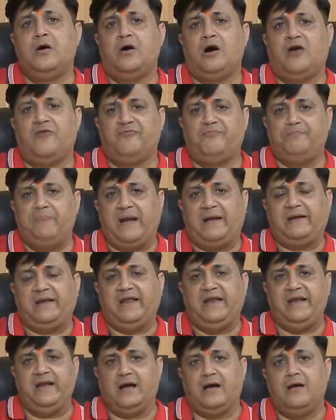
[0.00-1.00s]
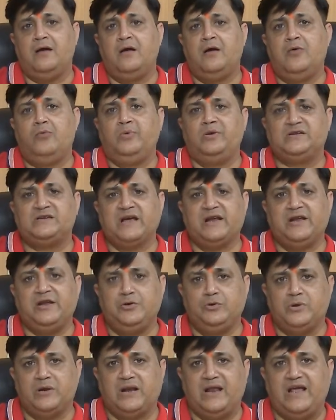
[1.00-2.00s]
of bacteria which are
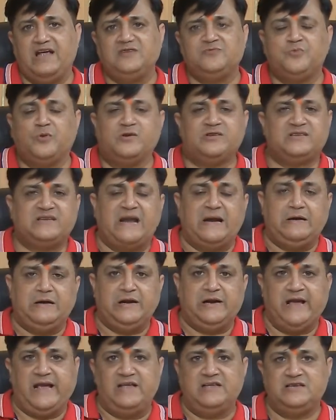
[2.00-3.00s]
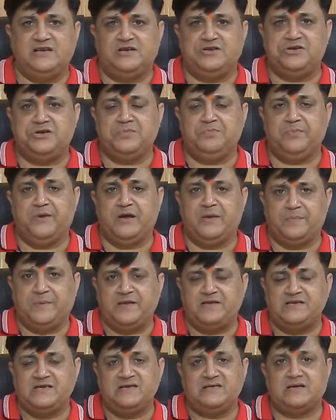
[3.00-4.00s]
utilized for standardization
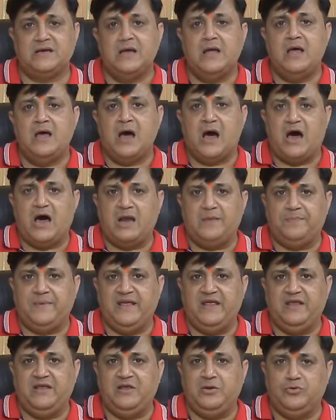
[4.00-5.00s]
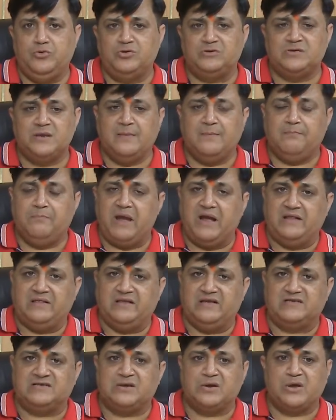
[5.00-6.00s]
purposes are being used by
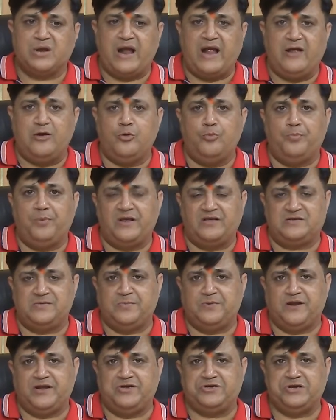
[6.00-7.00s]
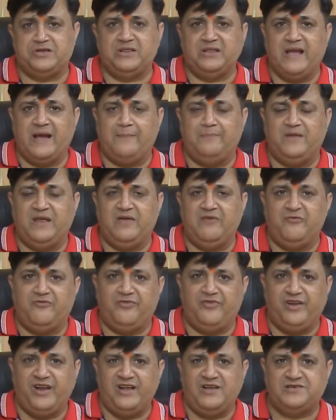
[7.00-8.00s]
this cryoprecipitation. They are being
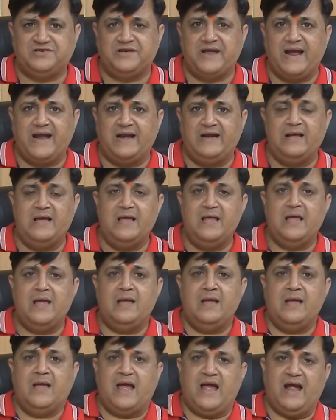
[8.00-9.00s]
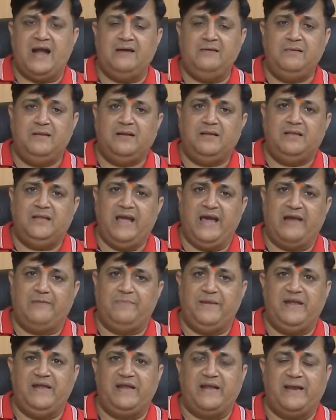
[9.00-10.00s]
freeze dried and they are
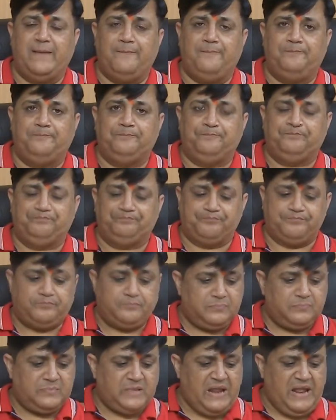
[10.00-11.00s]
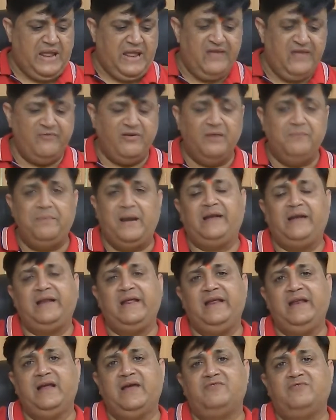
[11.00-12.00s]
being kept. Even
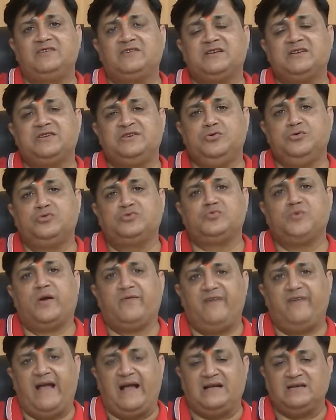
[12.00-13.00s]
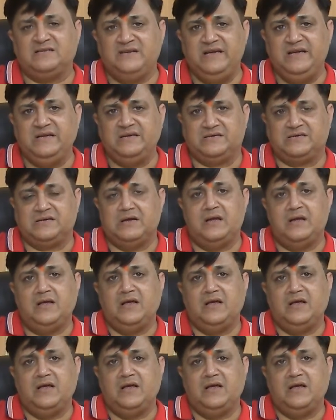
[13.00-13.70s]
bacteria which is used for vaccines